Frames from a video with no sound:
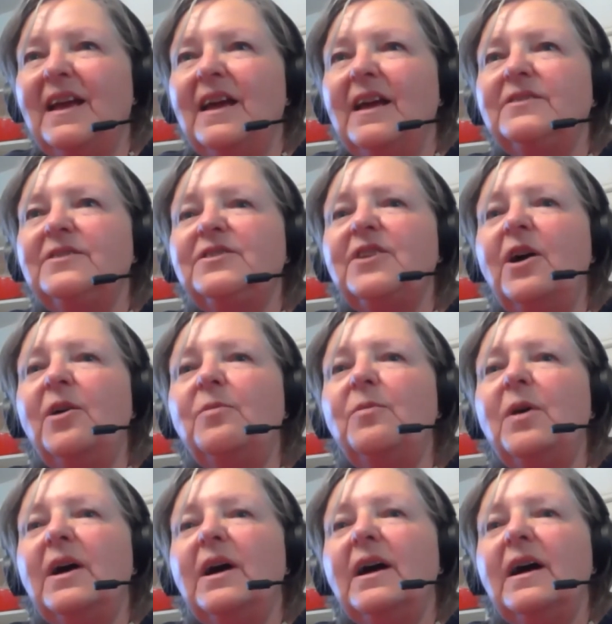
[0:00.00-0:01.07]
So
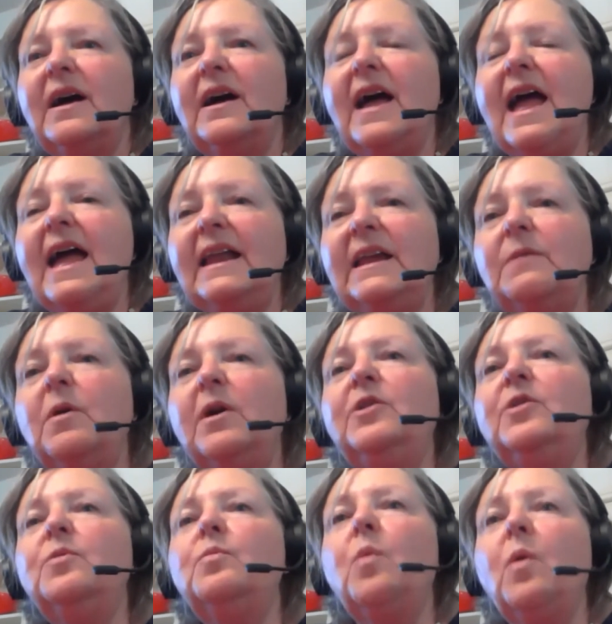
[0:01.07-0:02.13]
anyone
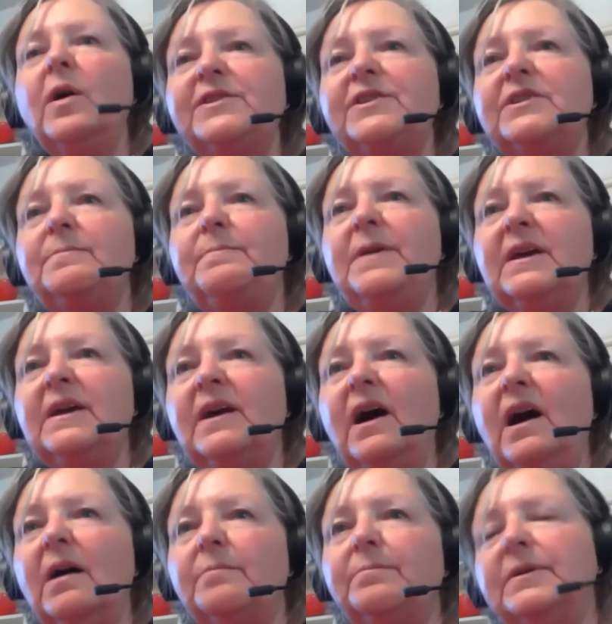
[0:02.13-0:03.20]
who wants to pick
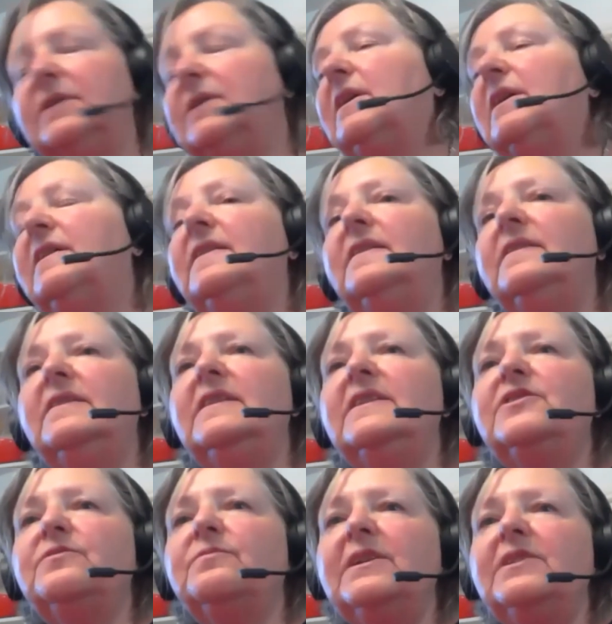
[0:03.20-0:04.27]
up
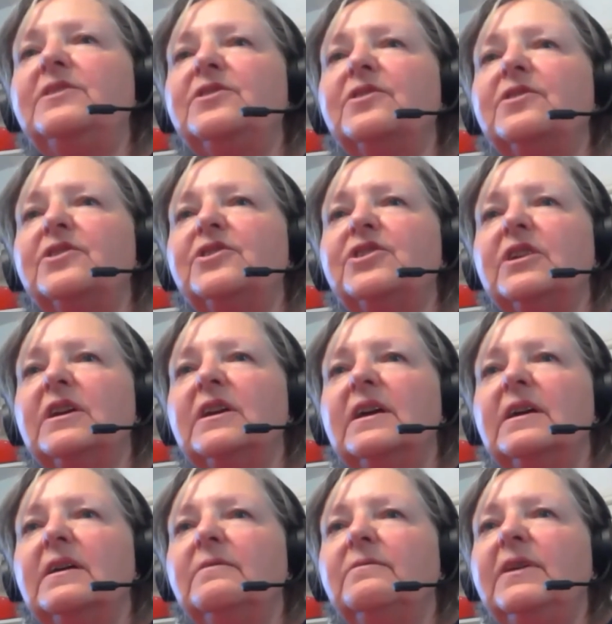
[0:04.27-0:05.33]
this research
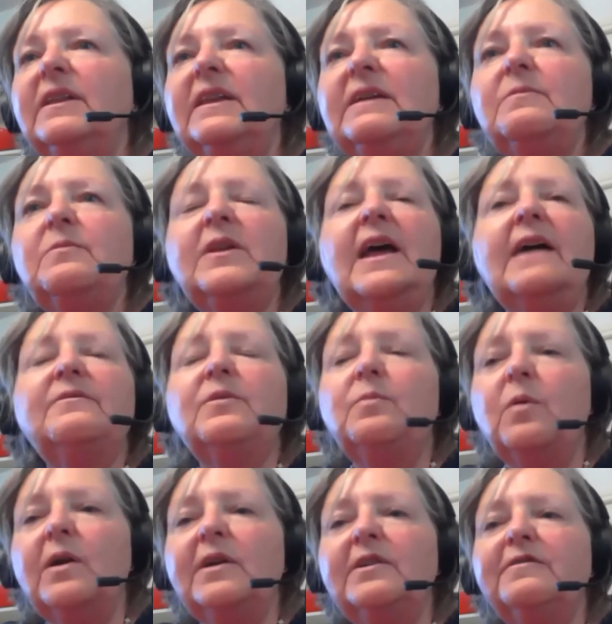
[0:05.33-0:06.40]
really would have a
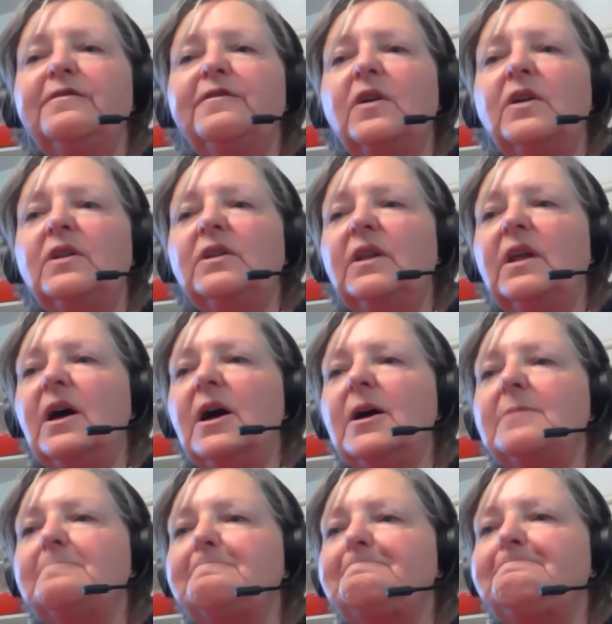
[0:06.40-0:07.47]
wonderful
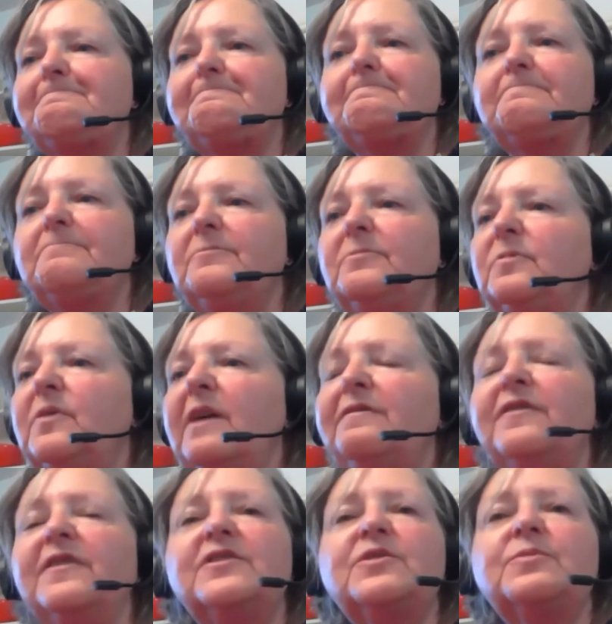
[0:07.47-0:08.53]

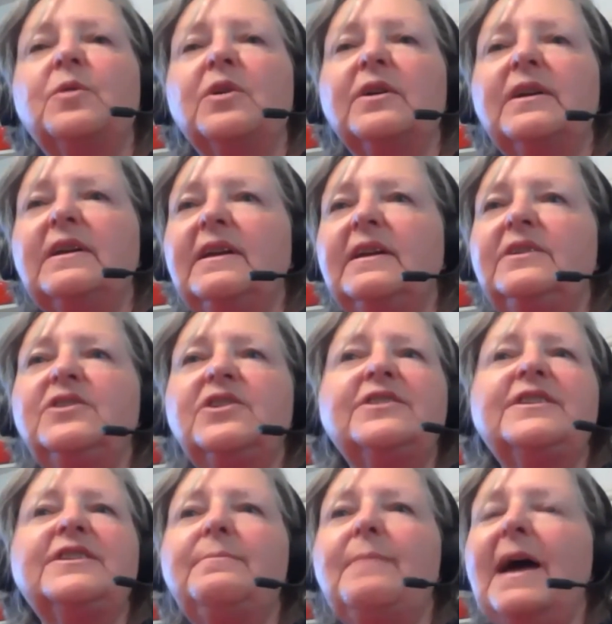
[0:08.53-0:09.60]
reference work in
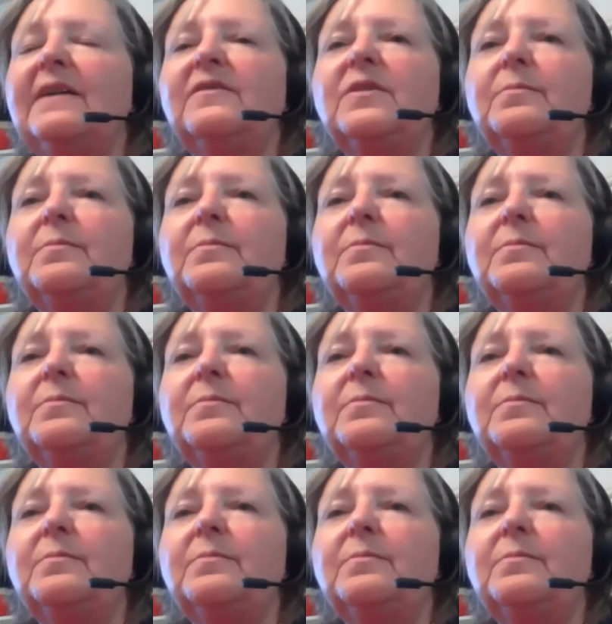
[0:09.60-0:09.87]
just the back of the